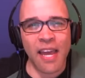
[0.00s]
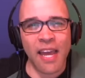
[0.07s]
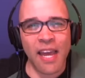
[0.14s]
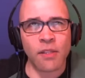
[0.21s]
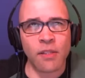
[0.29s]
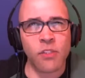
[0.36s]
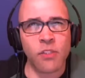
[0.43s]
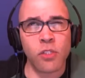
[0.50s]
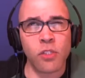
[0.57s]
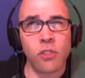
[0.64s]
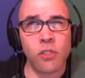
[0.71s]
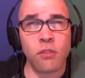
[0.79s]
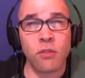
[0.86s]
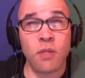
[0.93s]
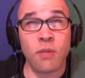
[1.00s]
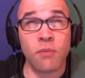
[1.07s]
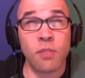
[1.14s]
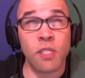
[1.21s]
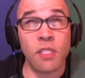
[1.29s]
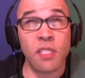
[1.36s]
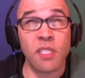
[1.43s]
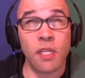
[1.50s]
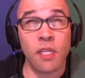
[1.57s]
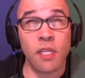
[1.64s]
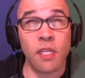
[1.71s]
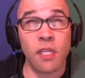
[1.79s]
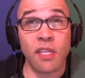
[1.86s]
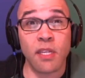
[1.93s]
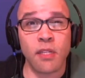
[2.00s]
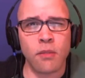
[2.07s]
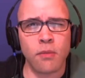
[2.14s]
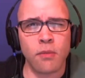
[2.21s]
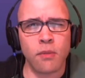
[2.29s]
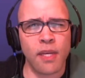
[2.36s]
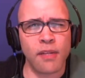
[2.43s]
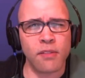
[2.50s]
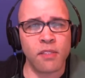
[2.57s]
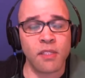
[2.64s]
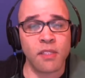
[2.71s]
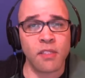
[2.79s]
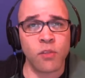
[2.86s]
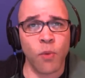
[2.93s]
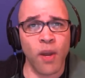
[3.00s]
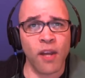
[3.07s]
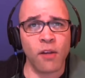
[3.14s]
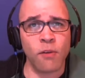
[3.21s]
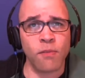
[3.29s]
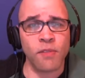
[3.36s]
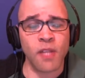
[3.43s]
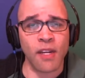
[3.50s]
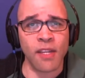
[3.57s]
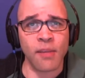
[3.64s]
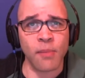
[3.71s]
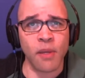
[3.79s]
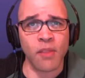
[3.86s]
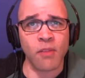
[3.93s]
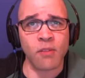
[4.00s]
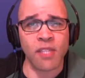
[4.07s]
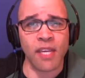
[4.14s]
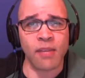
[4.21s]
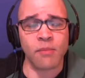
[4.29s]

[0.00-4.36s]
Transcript: on the show, I want to say 2012, talking about those games,